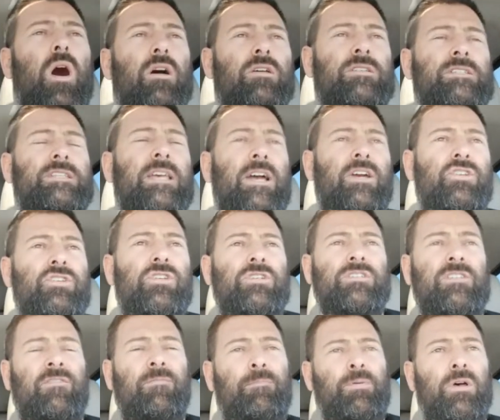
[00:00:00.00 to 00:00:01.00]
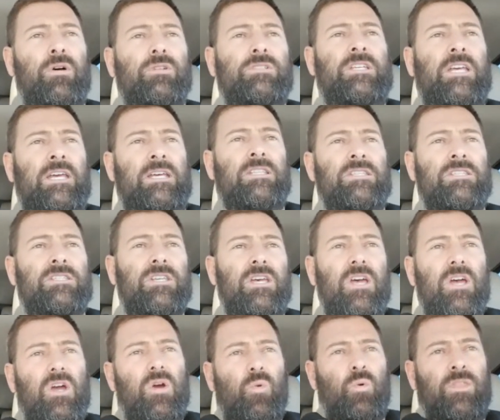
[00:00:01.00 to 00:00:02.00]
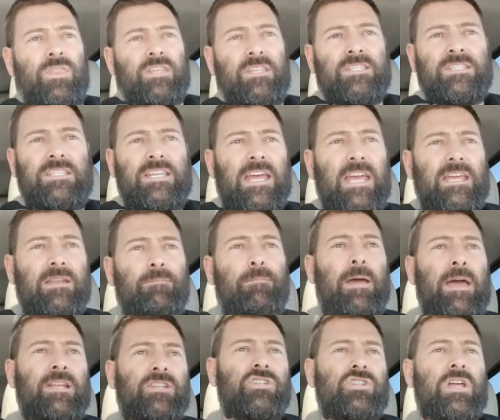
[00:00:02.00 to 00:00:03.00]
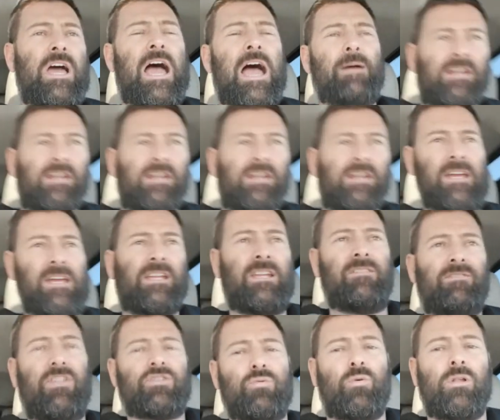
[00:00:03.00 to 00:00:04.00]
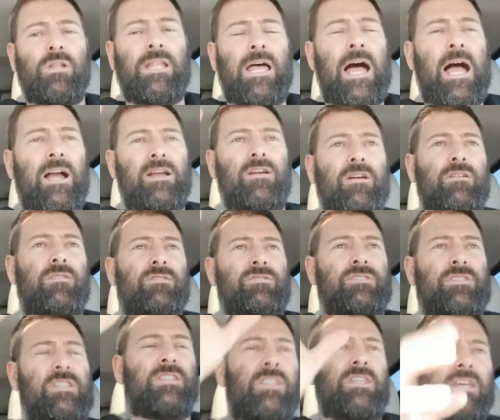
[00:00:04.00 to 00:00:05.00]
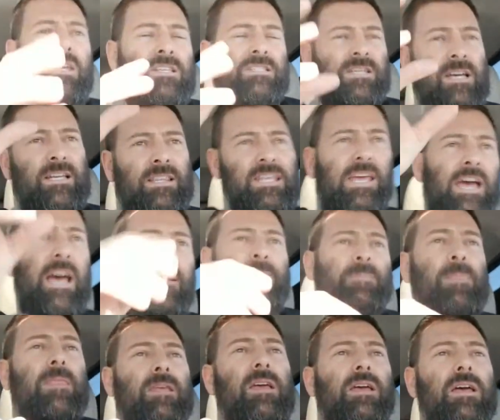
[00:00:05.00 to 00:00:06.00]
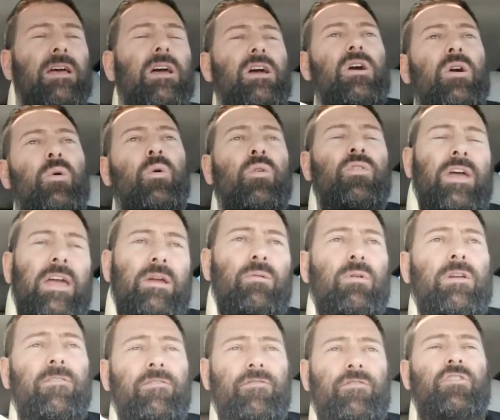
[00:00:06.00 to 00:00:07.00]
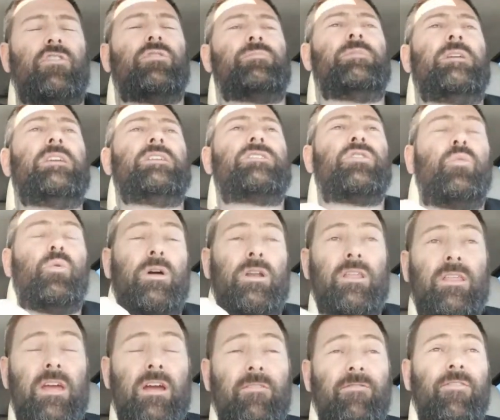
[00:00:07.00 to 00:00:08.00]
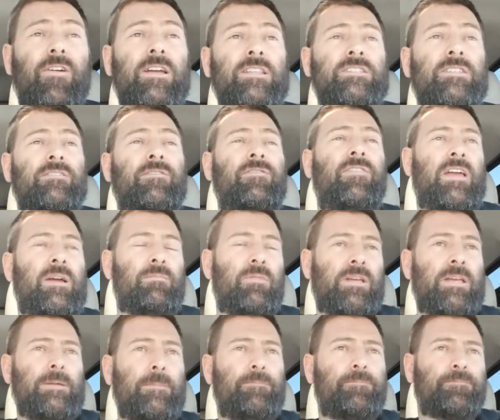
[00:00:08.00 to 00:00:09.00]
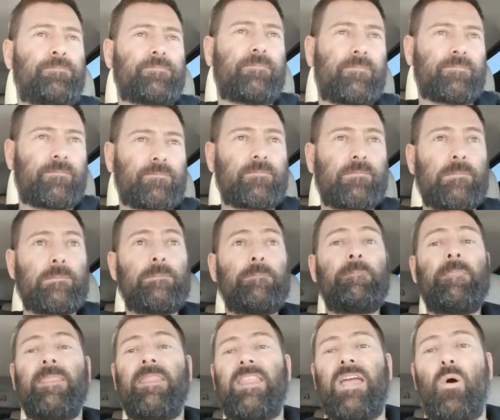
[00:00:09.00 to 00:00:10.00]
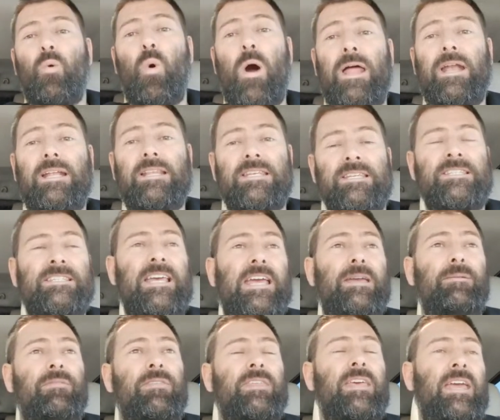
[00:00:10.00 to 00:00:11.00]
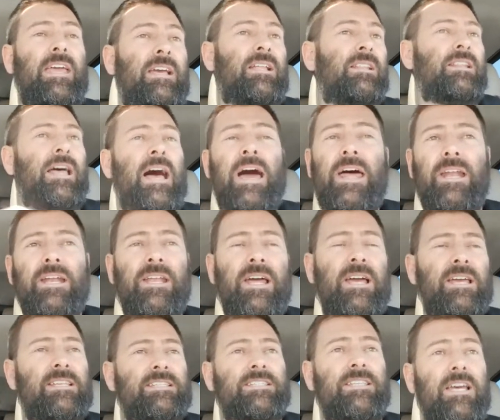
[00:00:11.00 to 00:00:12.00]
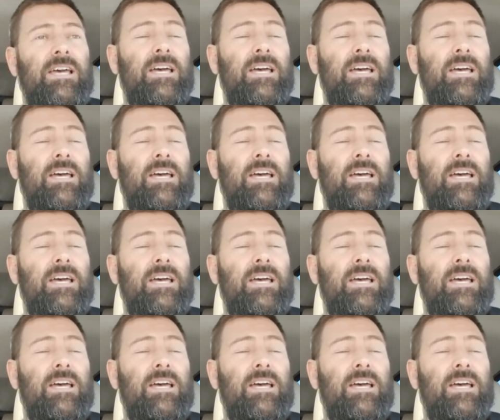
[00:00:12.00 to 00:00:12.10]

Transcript: wall sections of built-ins with the stained bench top. They had the individual lockers and things like that. Well, they referred me to one of their friends and family that wanted the same thing. A lot of nice